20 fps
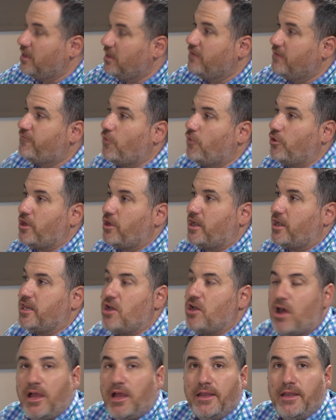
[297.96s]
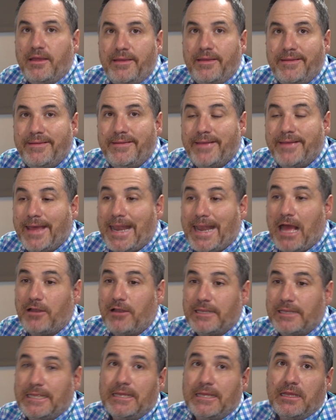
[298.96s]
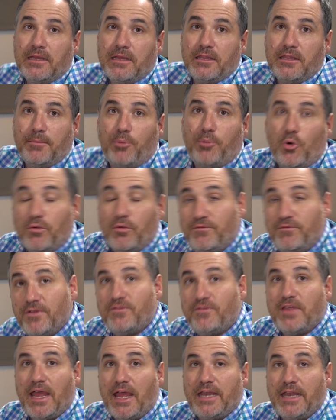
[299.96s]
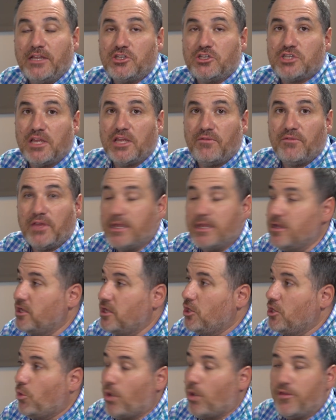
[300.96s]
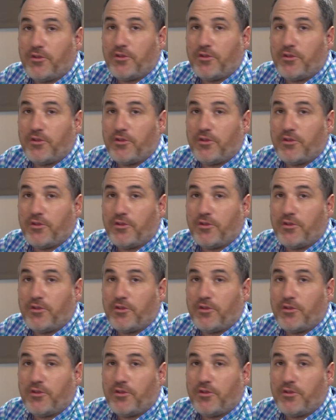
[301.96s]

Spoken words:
$4.99 at Aldi. the Bauhn 58-inch TV. Worth